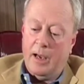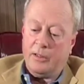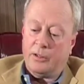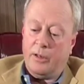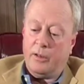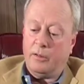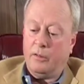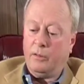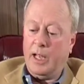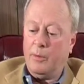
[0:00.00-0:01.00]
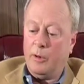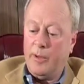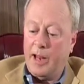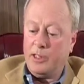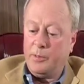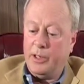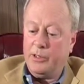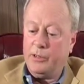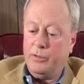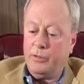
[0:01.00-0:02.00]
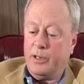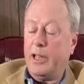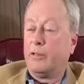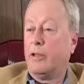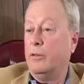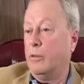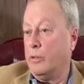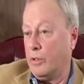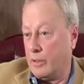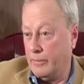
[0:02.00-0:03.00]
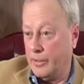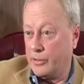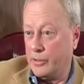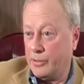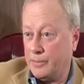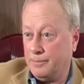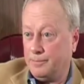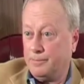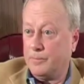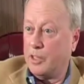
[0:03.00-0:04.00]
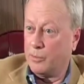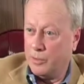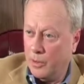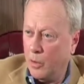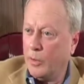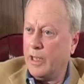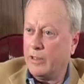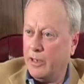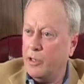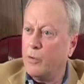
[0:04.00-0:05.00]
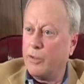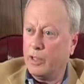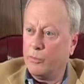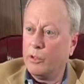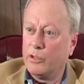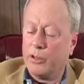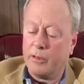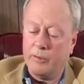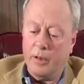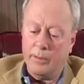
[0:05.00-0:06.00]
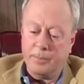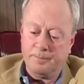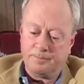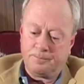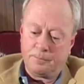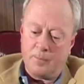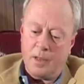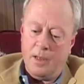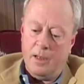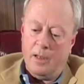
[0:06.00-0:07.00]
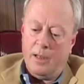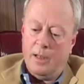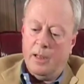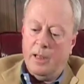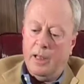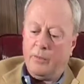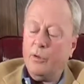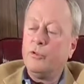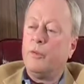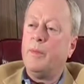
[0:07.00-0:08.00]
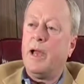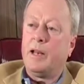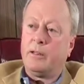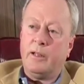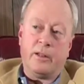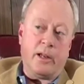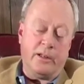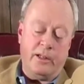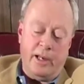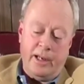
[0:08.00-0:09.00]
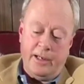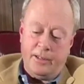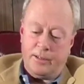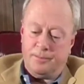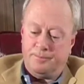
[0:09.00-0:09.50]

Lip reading: Started to include labor and management issues and anti-nuclear convictions. That's when the whole anti-nuke thing really started growing. It grew dramatically in the 1980s.